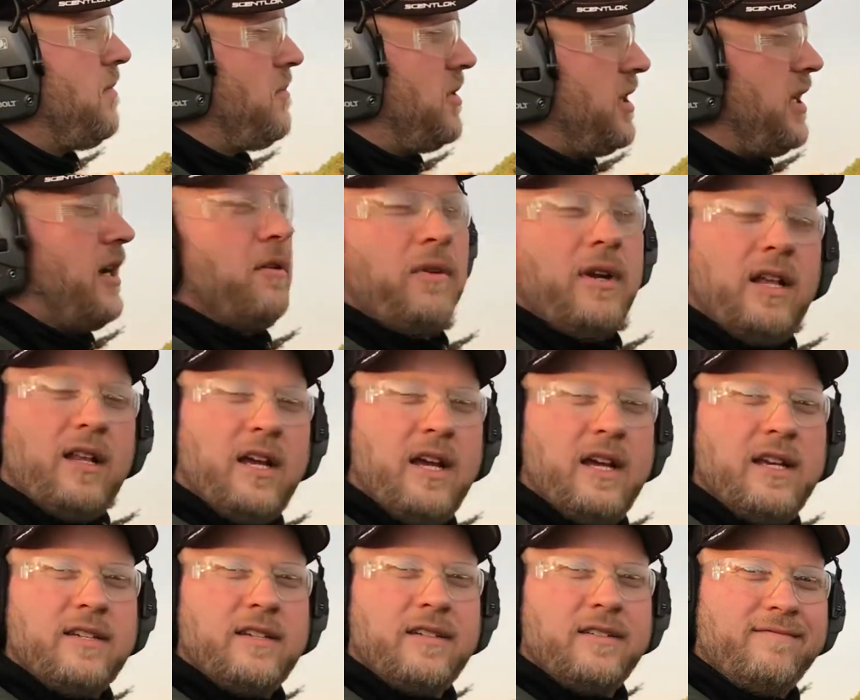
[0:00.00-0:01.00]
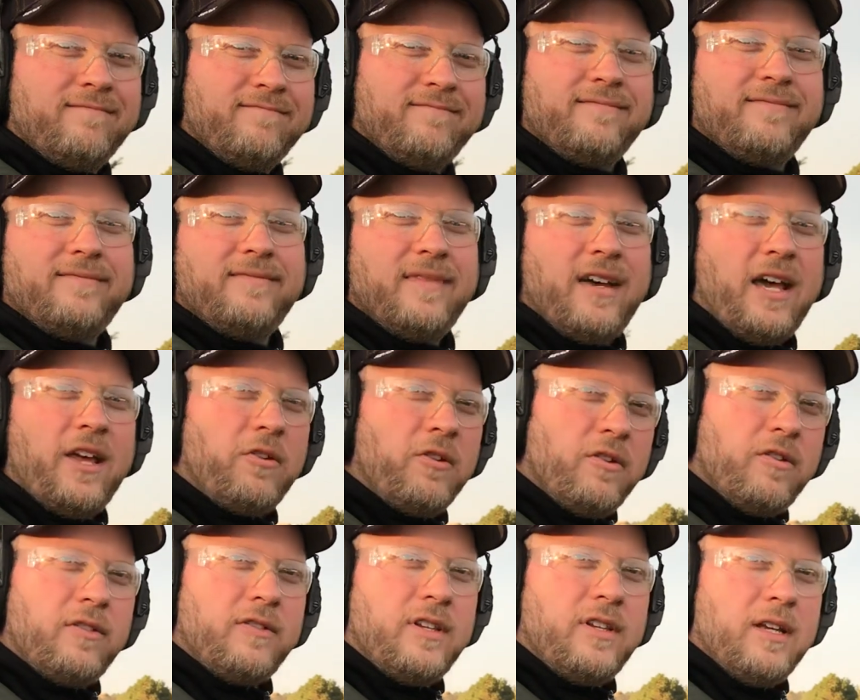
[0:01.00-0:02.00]
But then I realized I don't
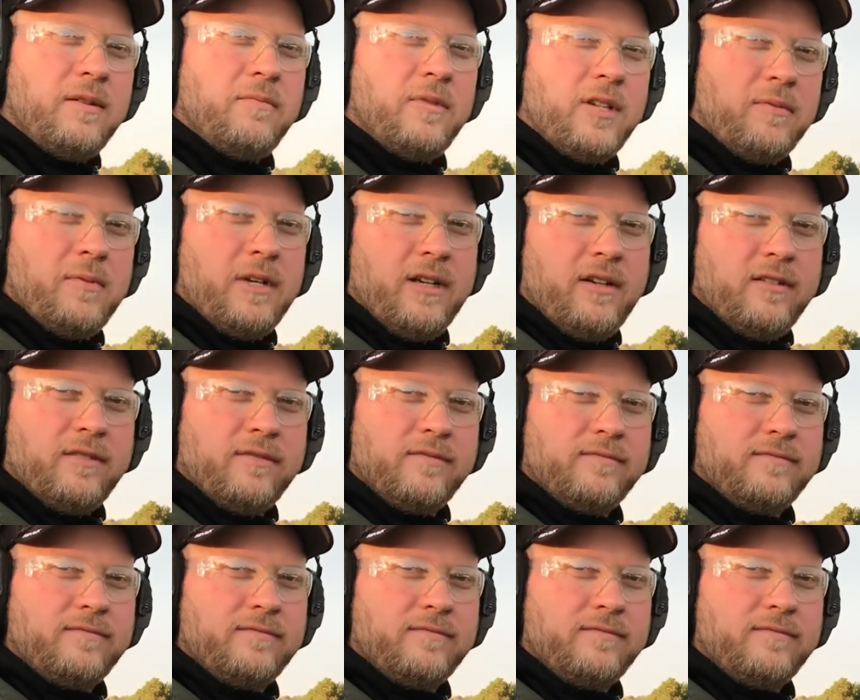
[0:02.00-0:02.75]
own a 10mm.